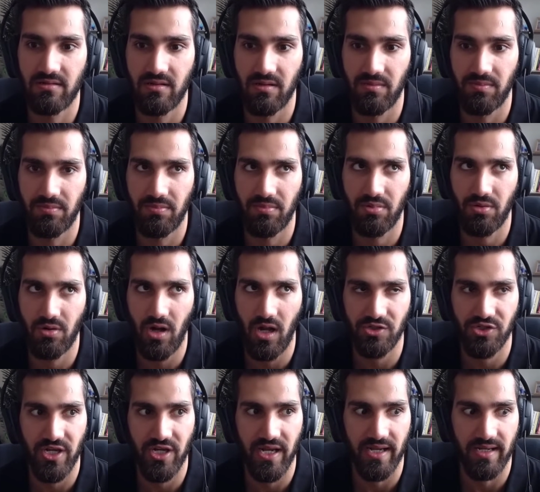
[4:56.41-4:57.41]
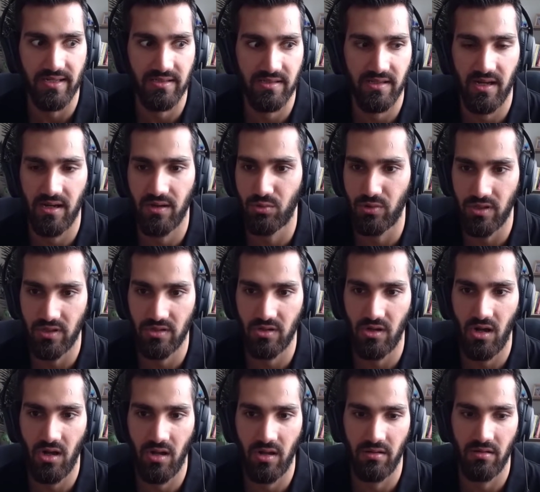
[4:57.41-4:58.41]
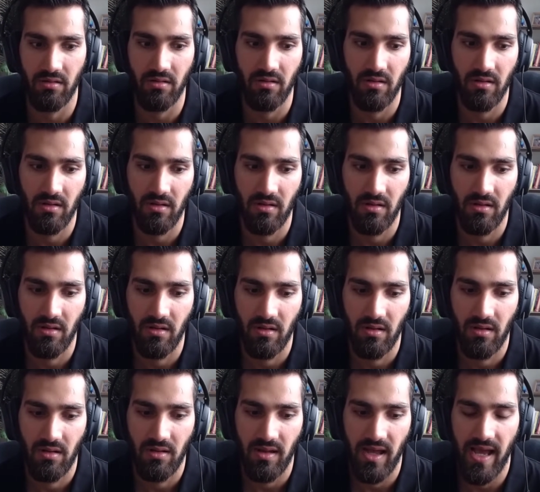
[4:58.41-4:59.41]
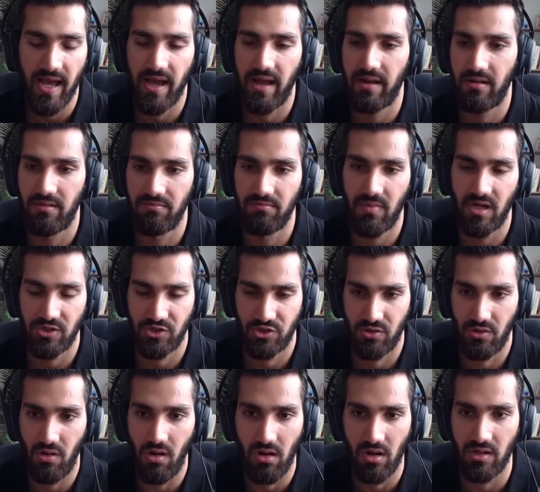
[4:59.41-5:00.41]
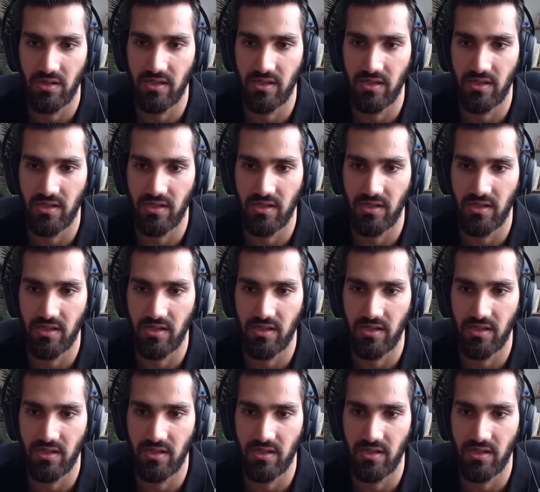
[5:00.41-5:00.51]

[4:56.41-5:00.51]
the projects that I worked on had much longer